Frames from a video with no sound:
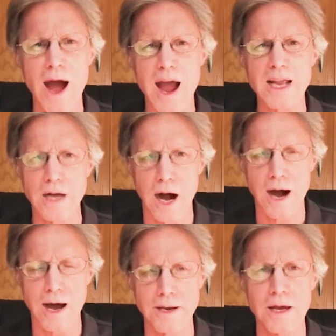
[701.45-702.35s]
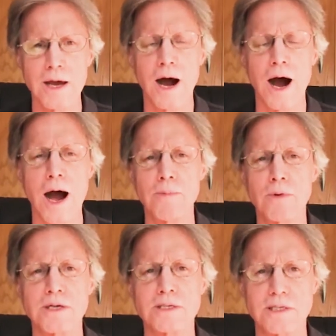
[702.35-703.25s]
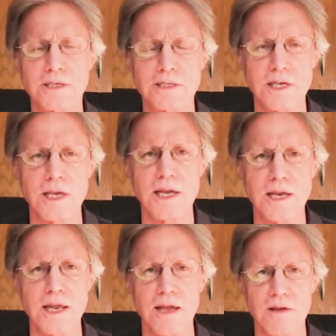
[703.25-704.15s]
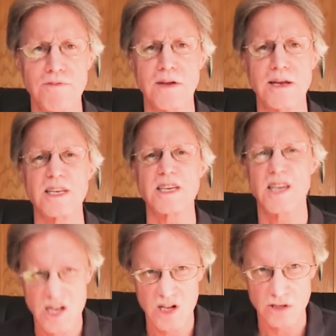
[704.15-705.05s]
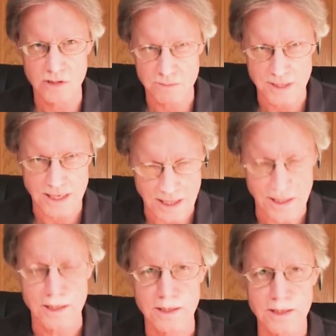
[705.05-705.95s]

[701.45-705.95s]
By God, I'm going to succeed if it kills me.